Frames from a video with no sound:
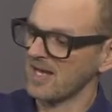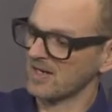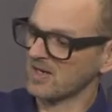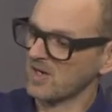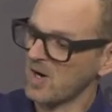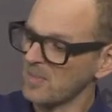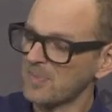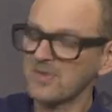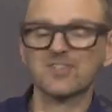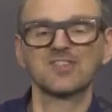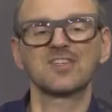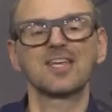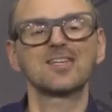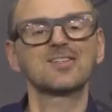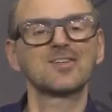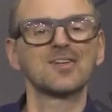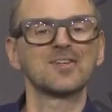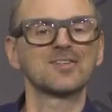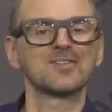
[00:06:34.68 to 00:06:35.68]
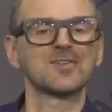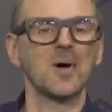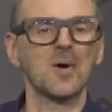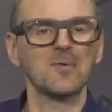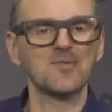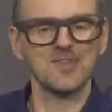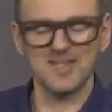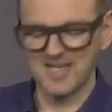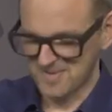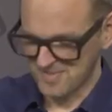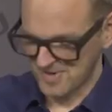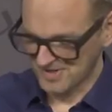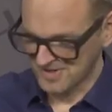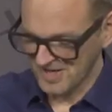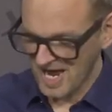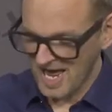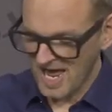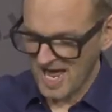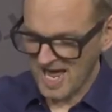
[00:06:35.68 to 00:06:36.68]
compositions of the
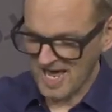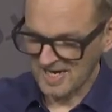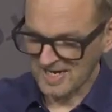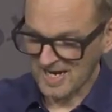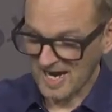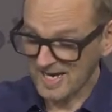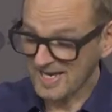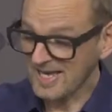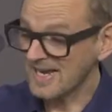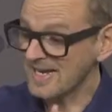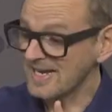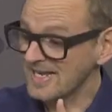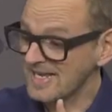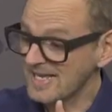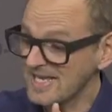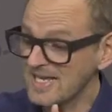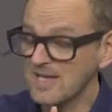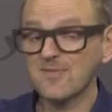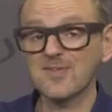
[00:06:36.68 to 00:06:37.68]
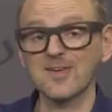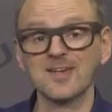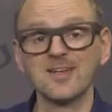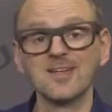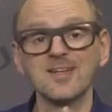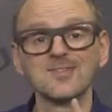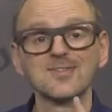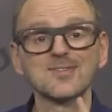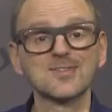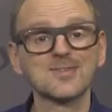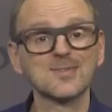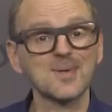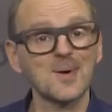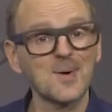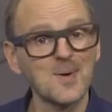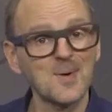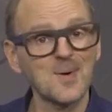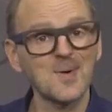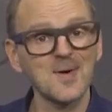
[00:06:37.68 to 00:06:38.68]
image, and I can even
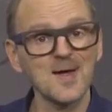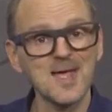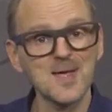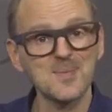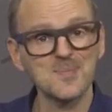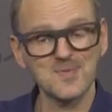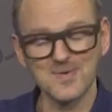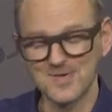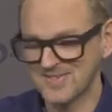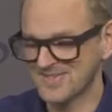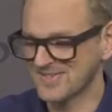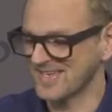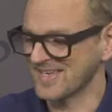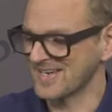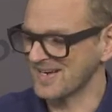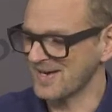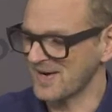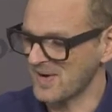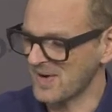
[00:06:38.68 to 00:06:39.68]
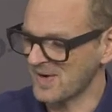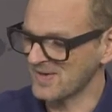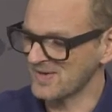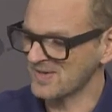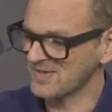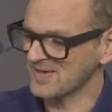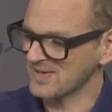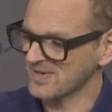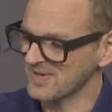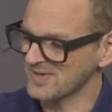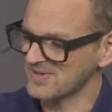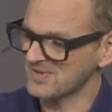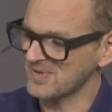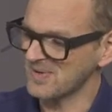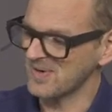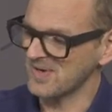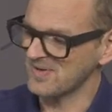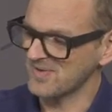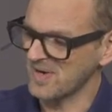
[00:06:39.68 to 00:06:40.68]
store a preset on the
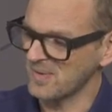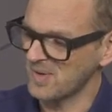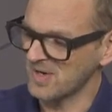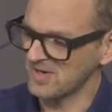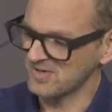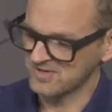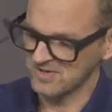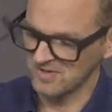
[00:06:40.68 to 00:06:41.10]
controller if I want.